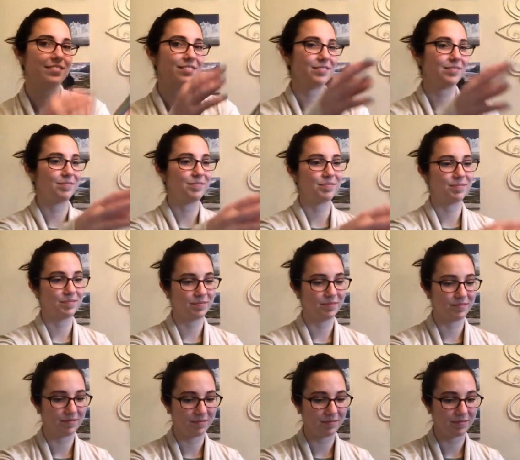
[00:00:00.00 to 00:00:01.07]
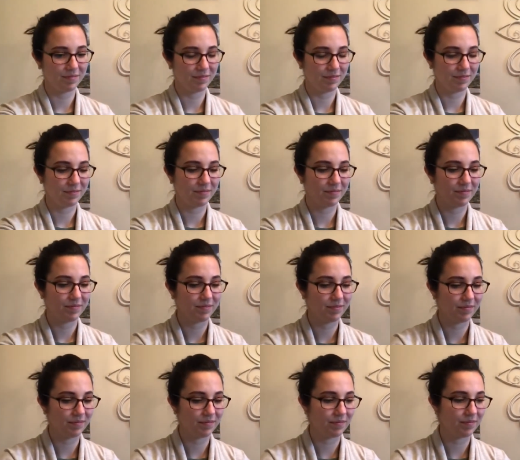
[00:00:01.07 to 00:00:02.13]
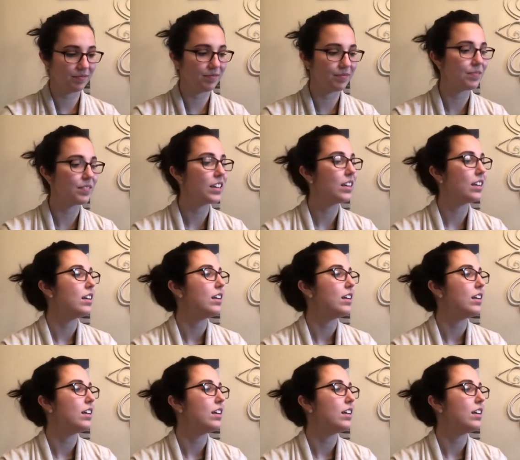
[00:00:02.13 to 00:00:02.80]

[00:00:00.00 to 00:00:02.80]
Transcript: [no speech]